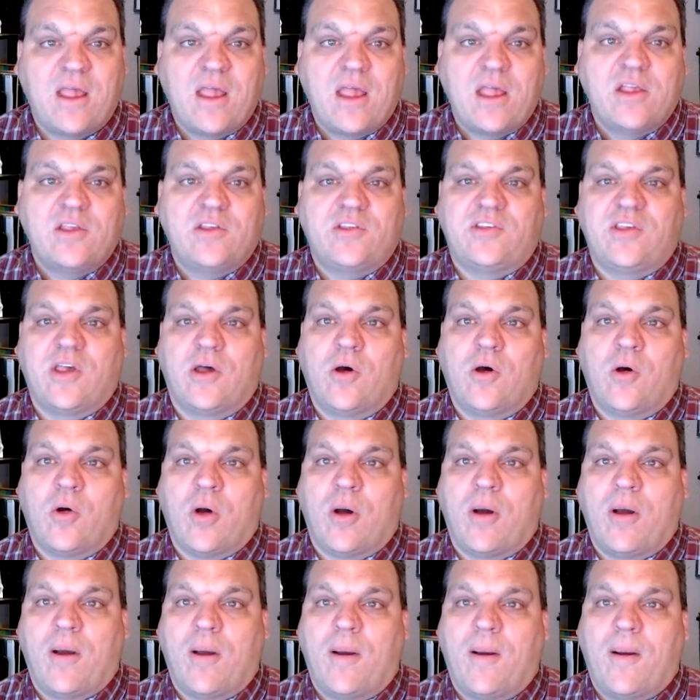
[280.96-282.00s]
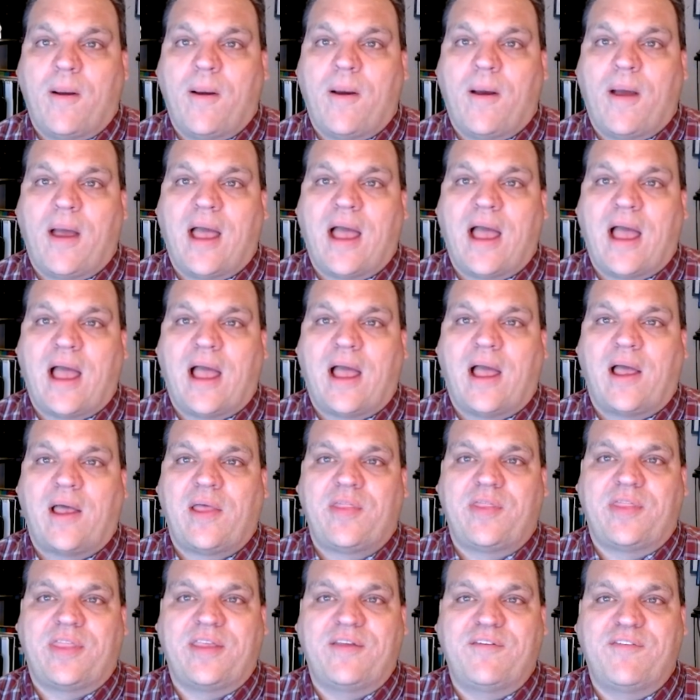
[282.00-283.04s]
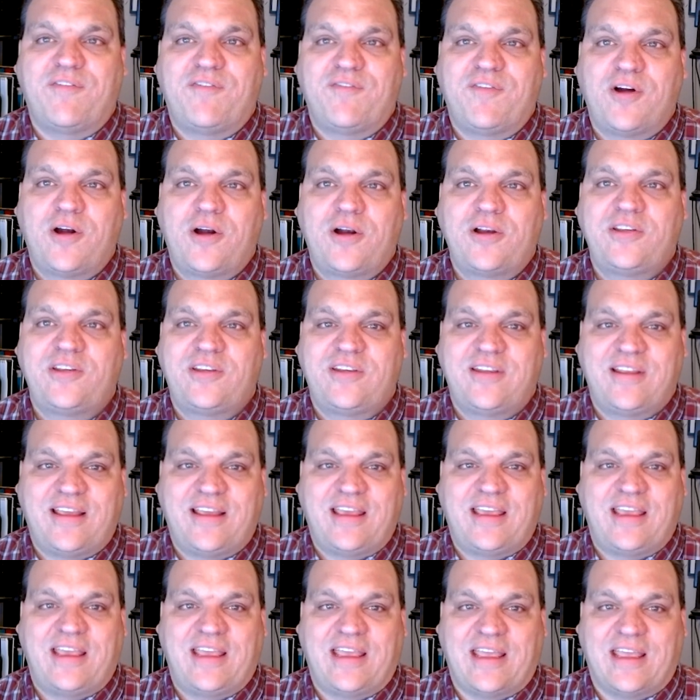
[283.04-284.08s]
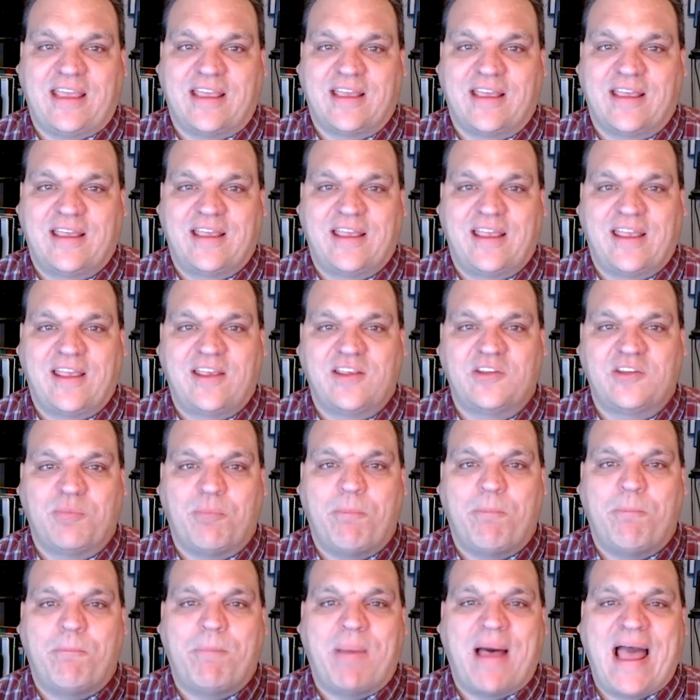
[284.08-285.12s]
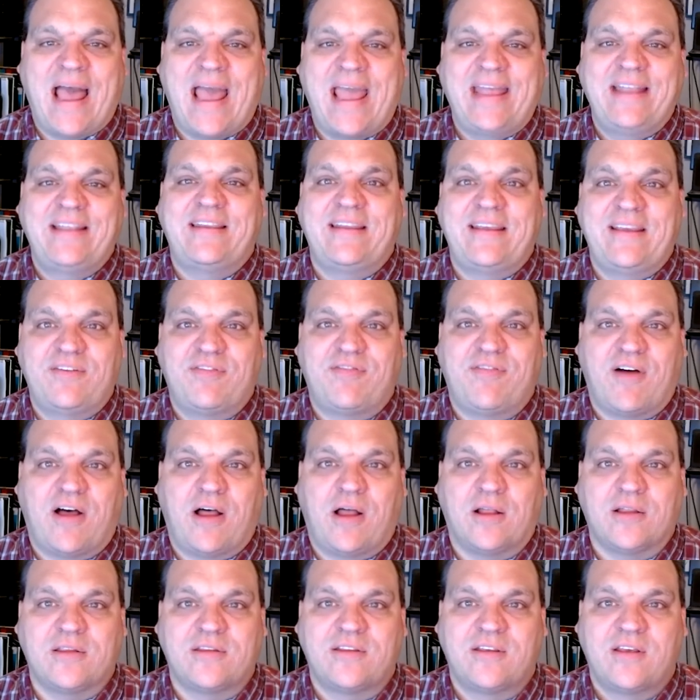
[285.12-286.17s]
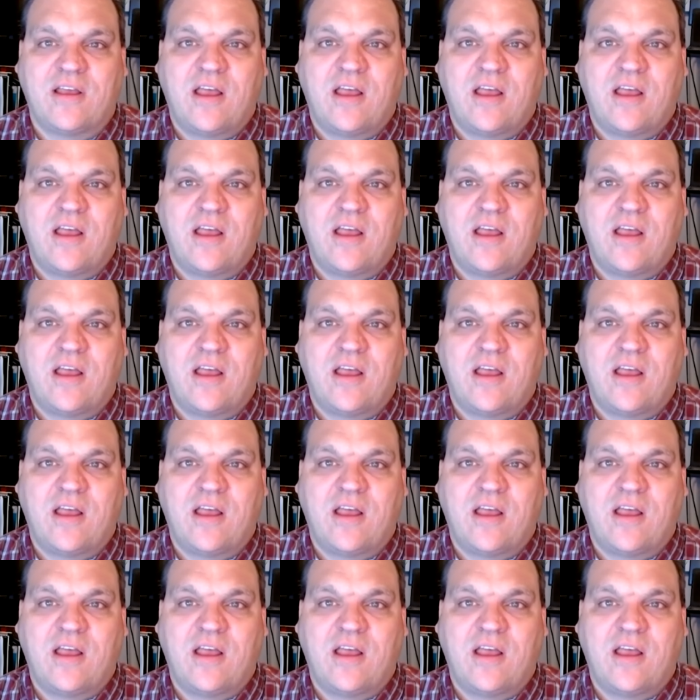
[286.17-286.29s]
So the first key is by default,